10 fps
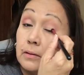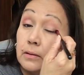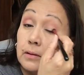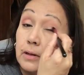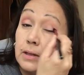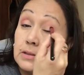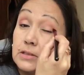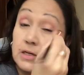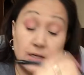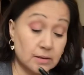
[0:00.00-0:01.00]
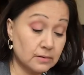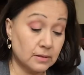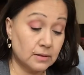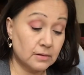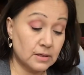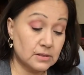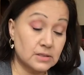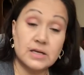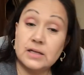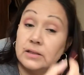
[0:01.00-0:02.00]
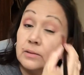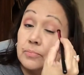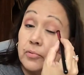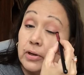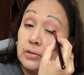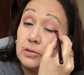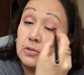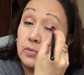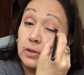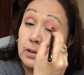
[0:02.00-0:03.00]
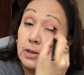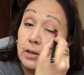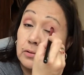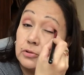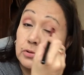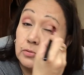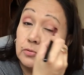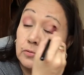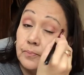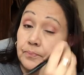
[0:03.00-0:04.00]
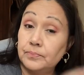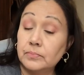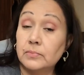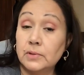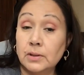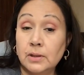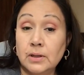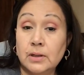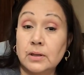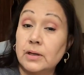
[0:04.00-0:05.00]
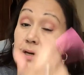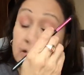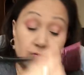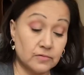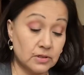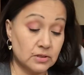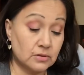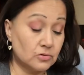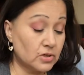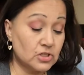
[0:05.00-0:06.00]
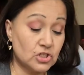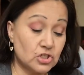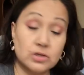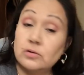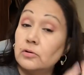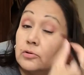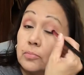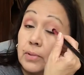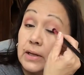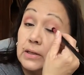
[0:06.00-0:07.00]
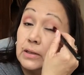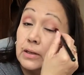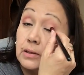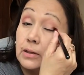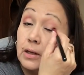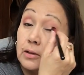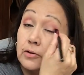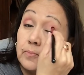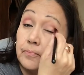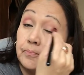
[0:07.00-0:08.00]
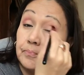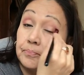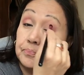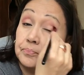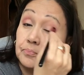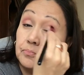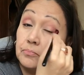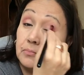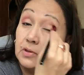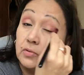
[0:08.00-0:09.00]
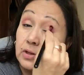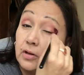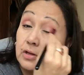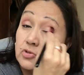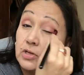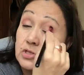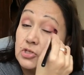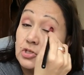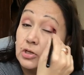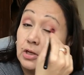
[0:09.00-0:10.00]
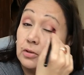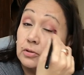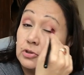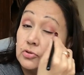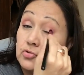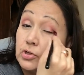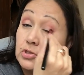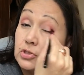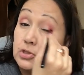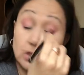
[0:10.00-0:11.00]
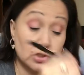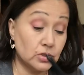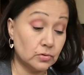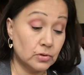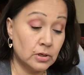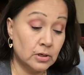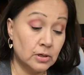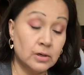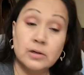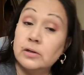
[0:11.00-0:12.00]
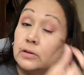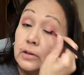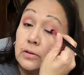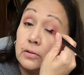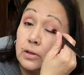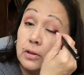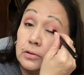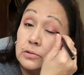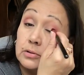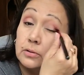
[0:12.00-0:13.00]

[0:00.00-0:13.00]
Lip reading: not see it, and that's exactly the point. You just want a color to kind of transition, or your blending color. That's what they call it, transition color, because you're transitioning to the other colors.